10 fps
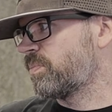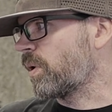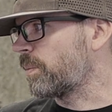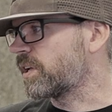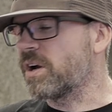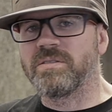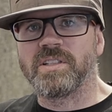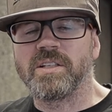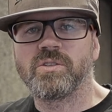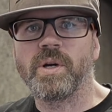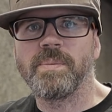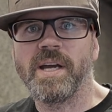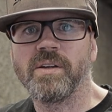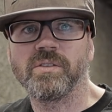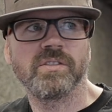Probably go say 20
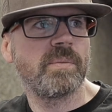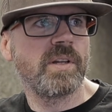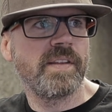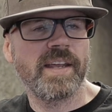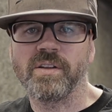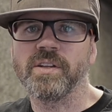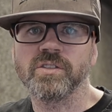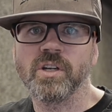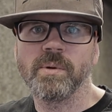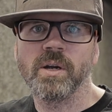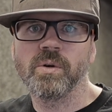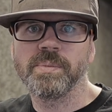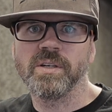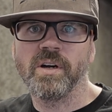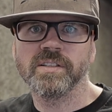pound or something like that on the turbo would
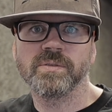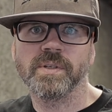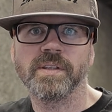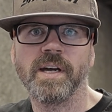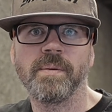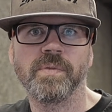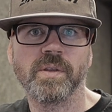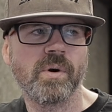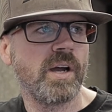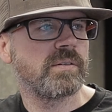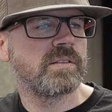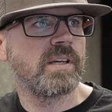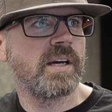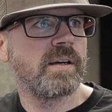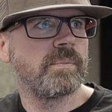be nice with all the
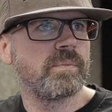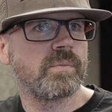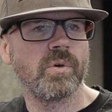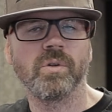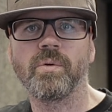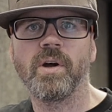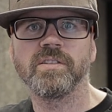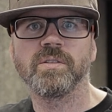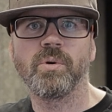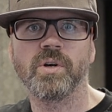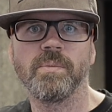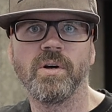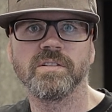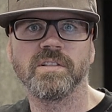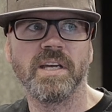right supporting
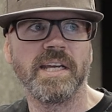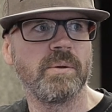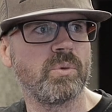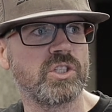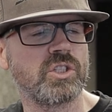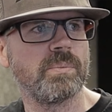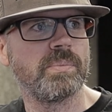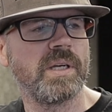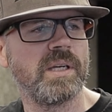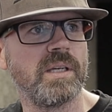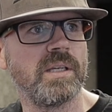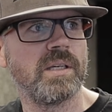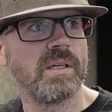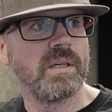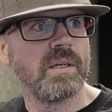mods, and we should be,
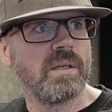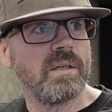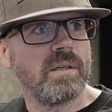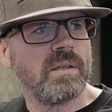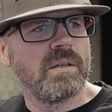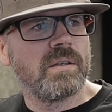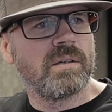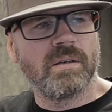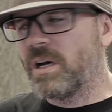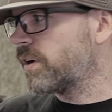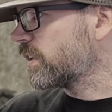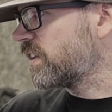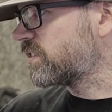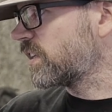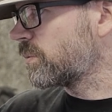I reckon
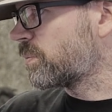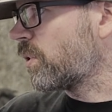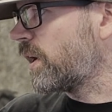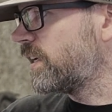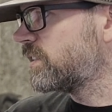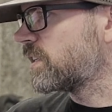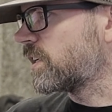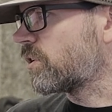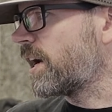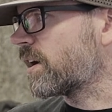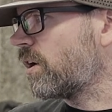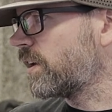this thing quite easily crack